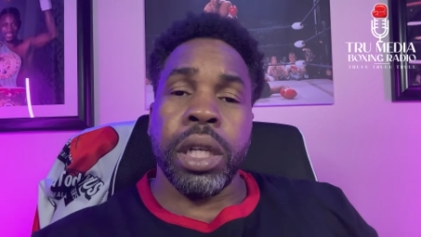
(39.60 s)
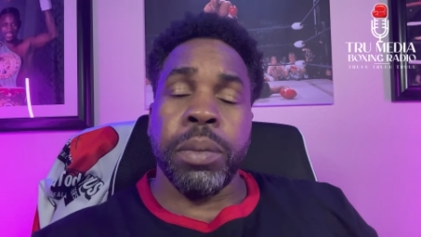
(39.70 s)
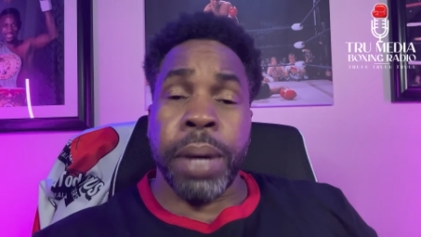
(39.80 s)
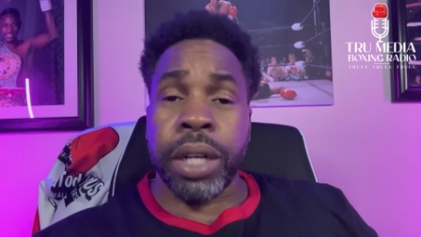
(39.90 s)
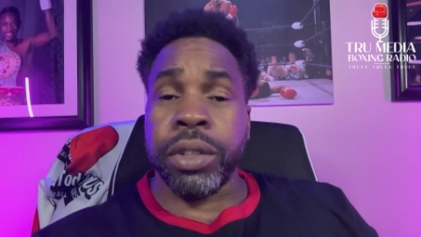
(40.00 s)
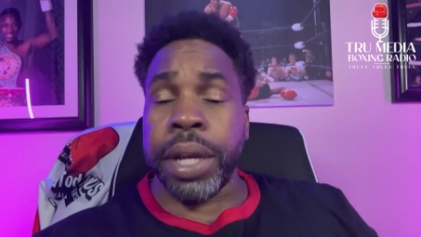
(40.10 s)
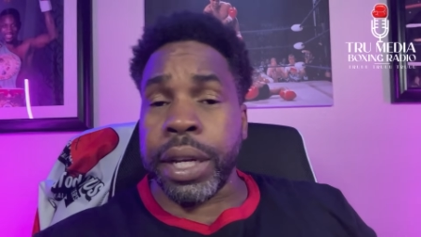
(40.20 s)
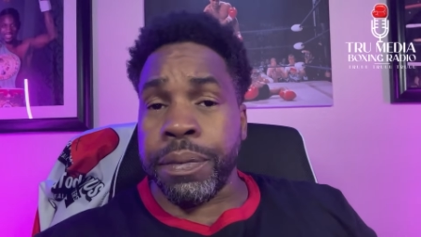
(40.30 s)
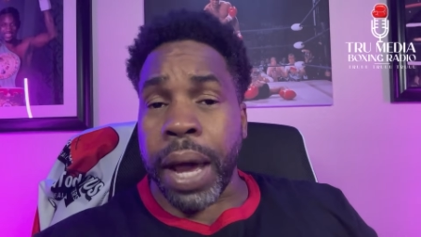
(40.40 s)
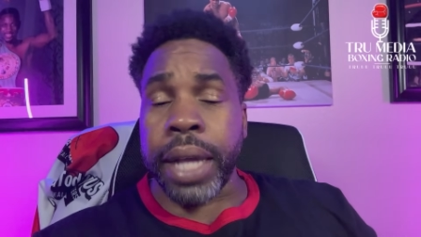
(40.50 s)
manager and
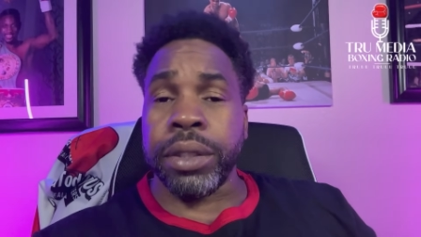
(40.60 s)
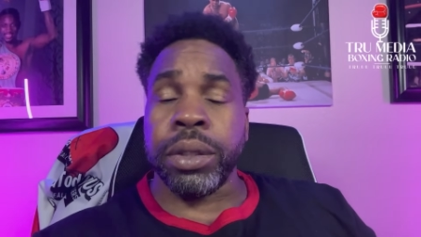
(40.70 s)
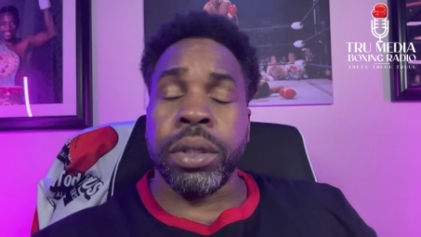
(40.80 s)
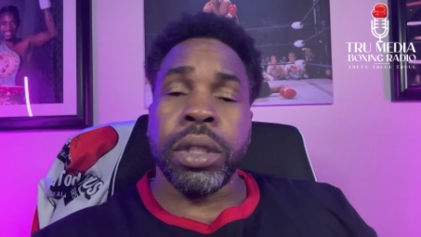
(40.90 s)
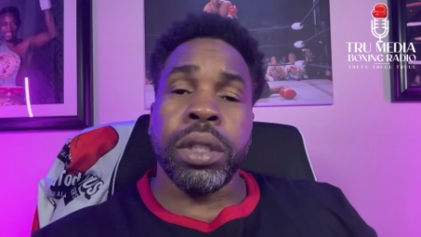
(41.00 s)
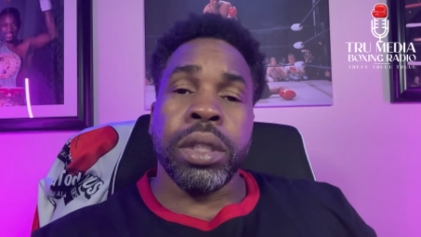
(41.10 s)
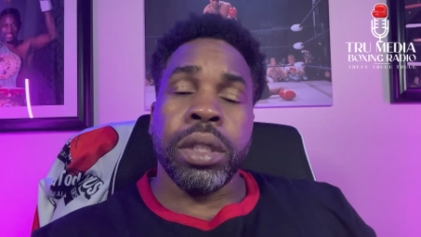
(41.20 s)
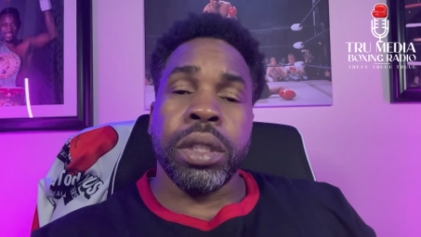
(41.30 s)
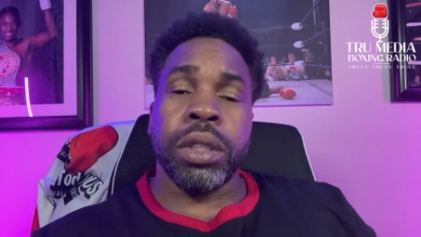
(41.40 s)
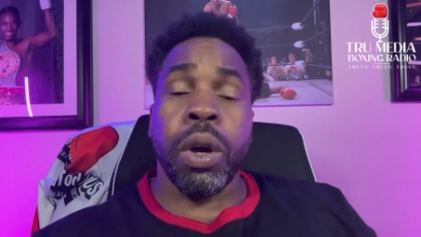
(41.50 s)
advisor,
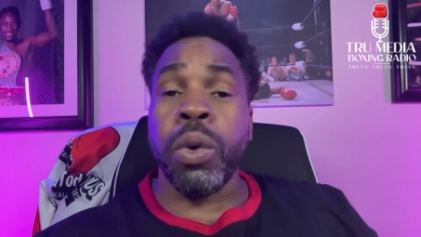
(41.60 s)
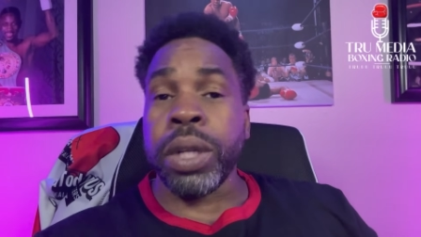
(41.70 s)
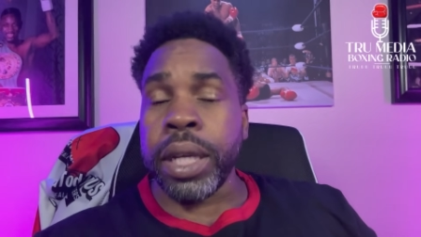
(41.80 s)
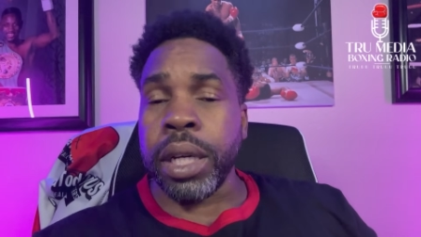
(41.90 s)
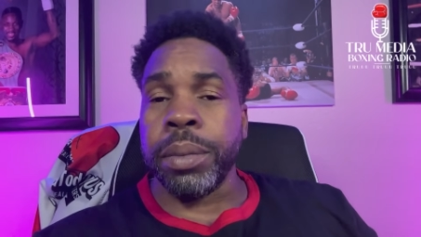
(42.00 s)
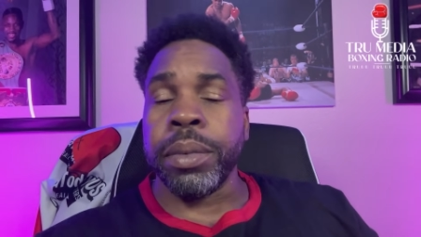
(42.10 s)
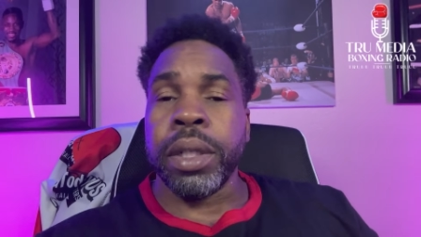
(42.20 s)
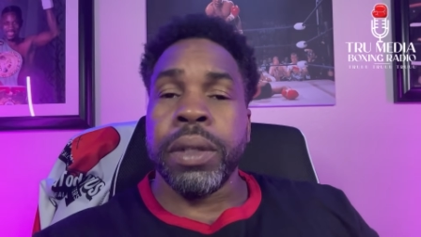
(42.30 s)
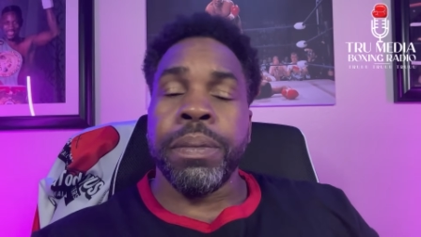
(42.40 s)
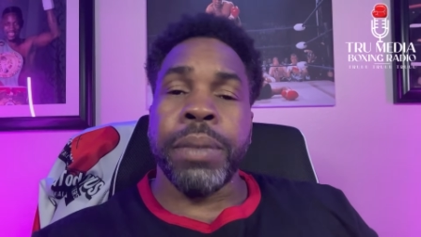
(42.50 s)
told him
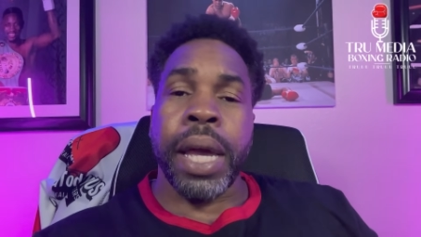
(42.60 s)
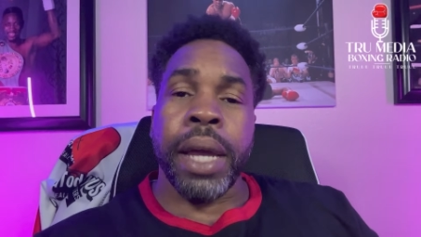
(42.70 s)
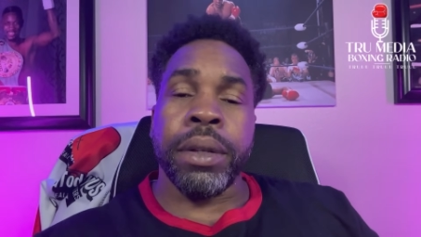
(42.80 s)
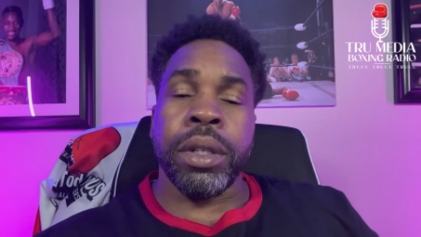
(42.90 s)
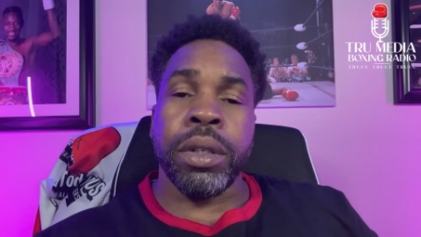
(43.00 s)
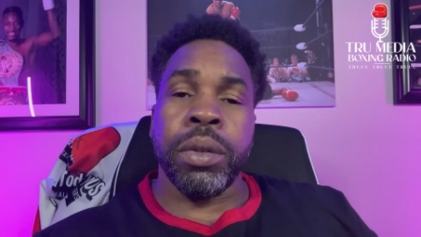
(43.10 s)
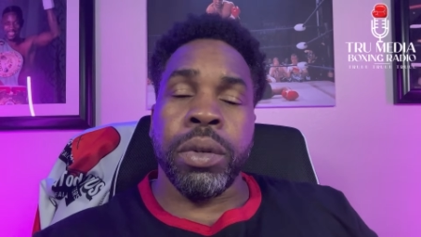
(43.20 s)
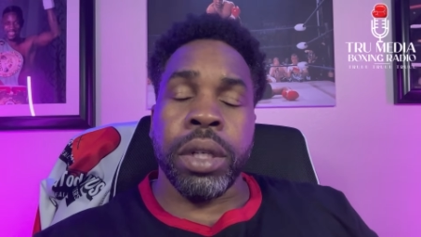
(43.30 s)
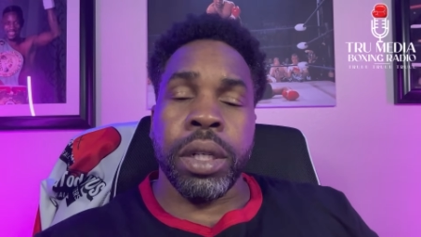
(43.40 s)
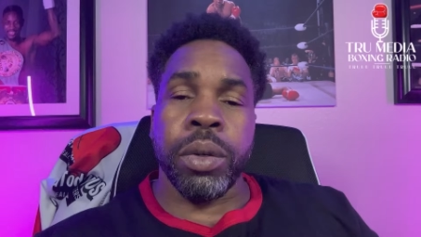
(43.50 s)
that
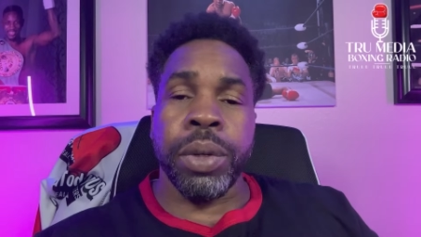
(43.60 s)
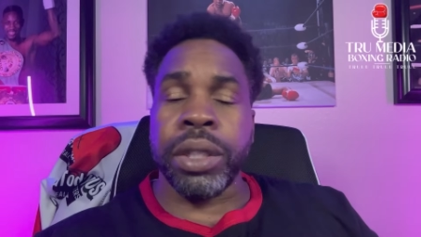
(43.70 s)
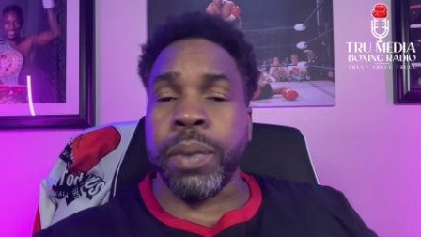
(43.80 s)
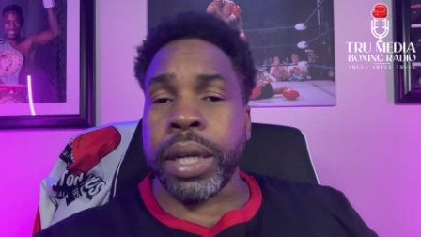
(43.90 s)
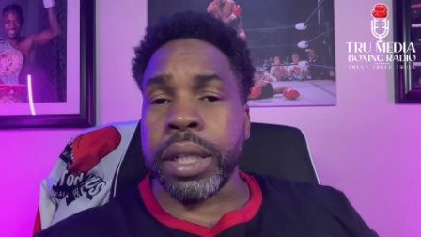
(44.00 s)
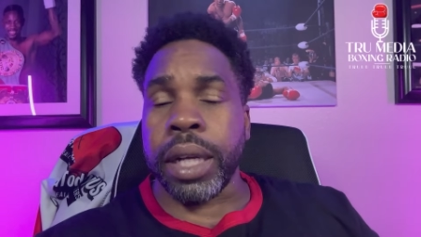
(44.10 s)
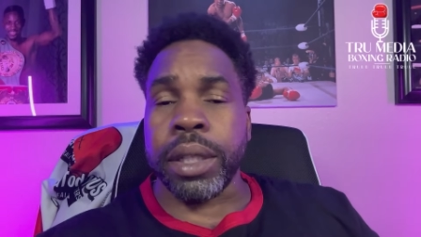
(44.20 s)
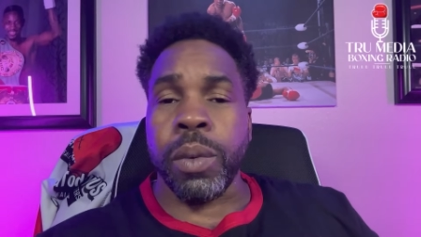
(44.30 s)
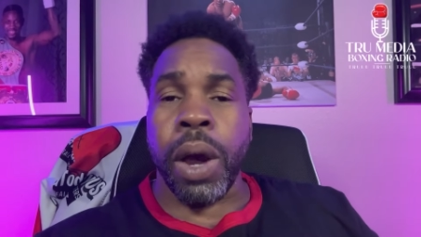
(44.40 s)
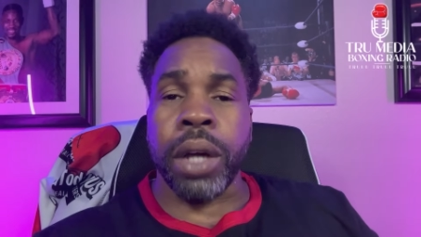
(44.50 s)
the reason why
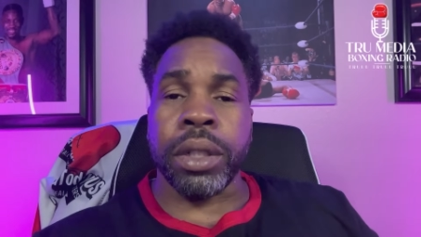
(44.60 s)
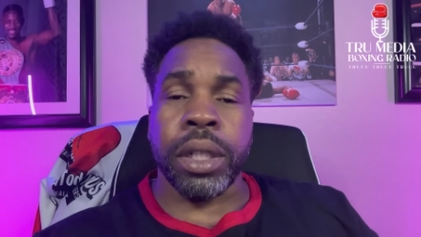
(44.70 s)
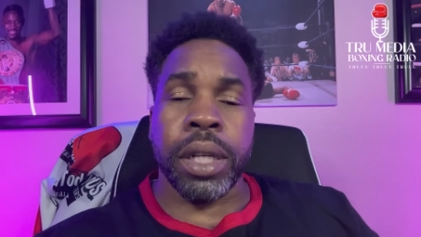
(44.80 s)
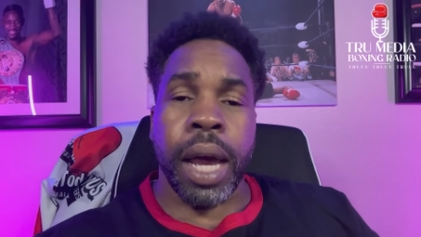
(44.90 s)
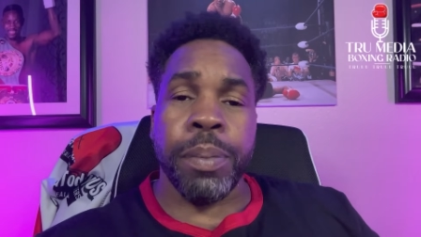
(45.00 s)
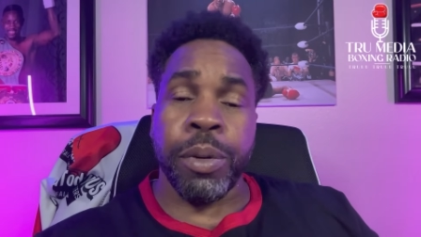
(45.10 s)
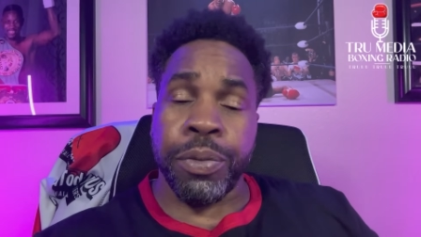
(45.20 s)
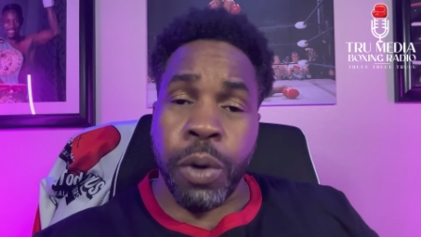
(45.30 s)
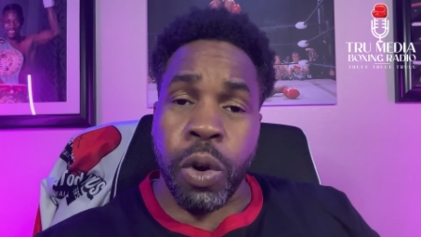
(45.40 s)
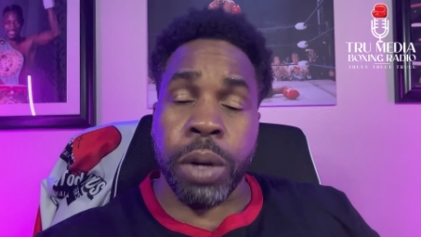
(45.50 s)
Deontay Wilder did not
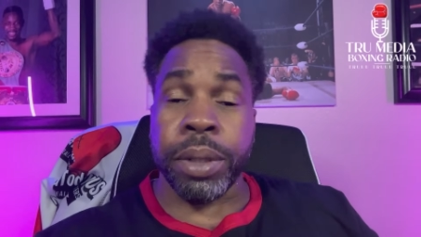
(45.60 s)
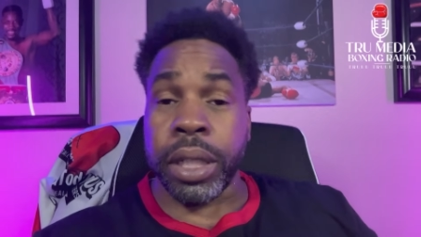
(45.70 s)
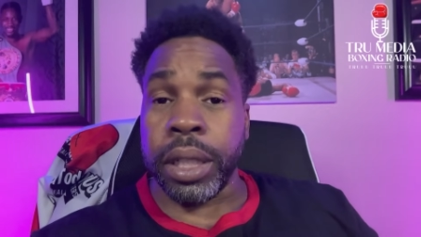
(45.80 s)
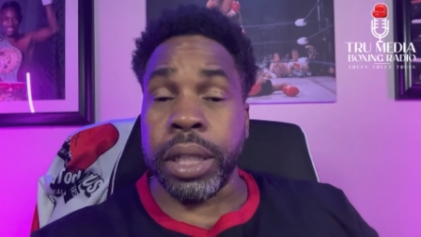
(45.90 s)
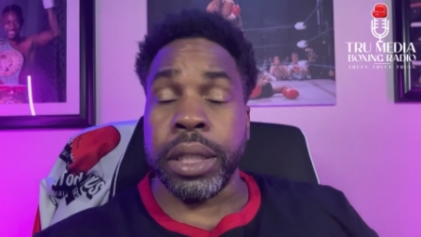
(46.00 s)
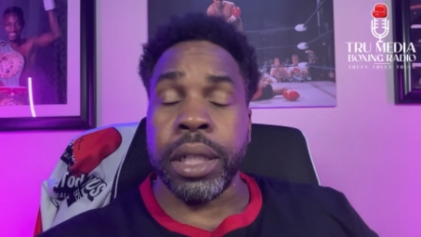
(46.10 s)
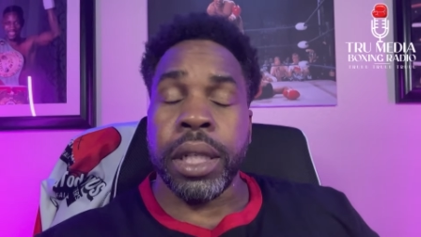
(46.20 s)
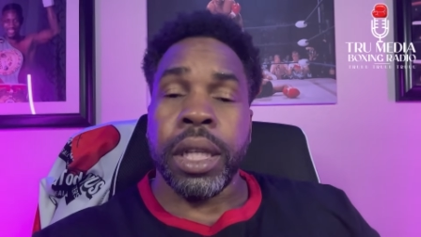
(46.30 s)
perform good